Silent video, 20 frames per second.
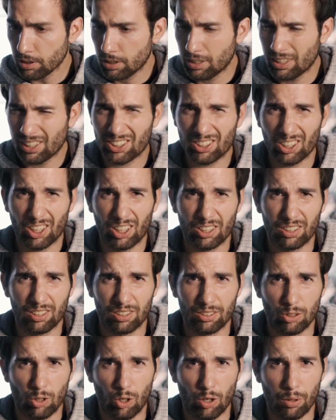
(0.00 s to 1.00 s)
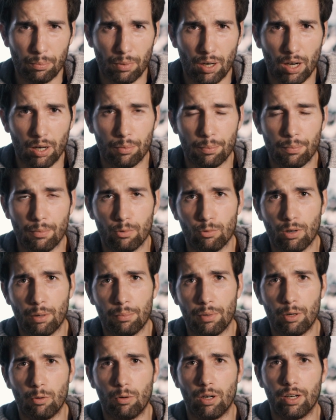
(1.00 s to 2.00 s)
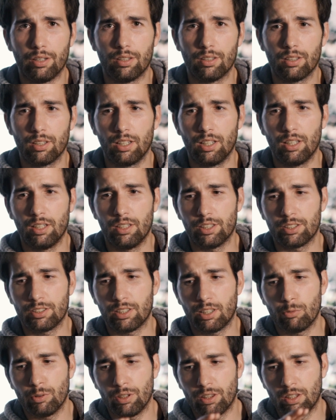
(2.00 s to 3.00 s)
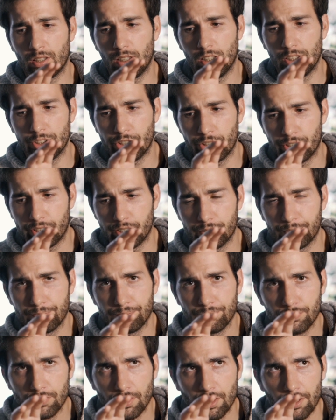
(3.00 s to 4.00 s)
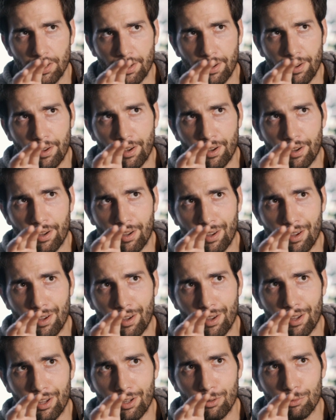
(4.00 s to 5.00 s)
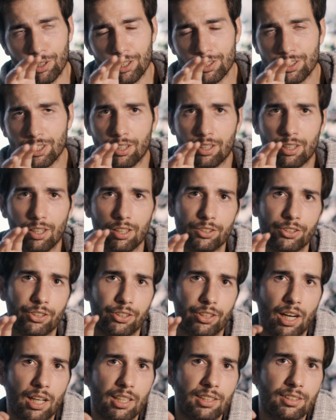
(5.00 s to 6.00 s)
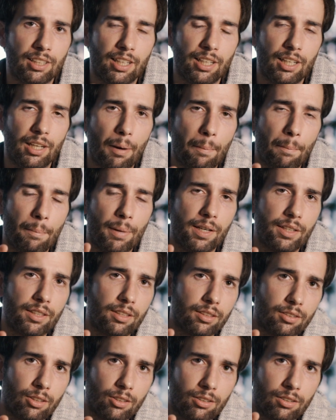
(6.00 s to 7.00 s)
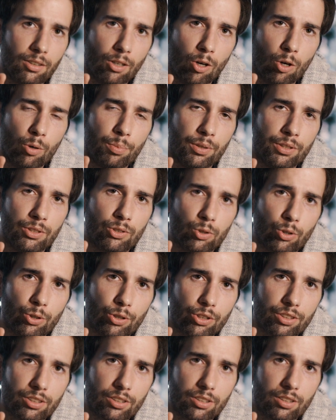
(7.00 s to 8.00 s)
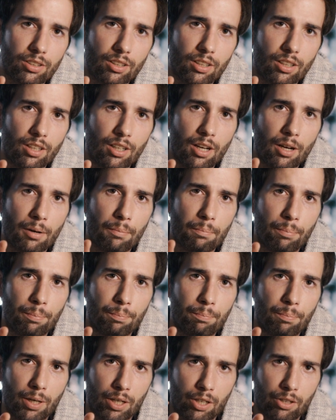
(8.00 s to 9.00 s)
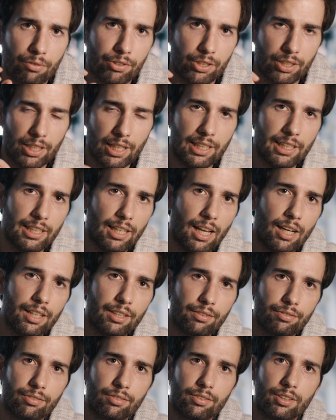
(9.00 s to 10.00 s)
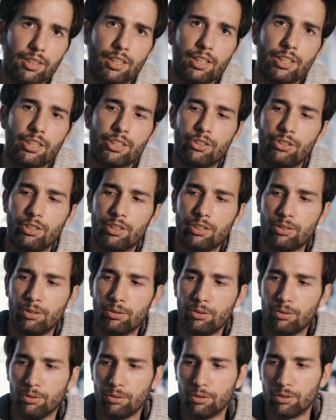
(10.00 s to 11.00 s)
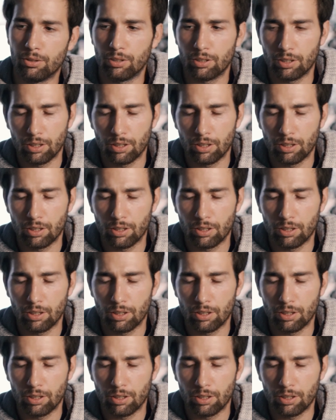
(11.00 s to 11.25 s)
let's start going by one. Let's start with culture. And when I say culture, I say make open source part of your daily life. You need to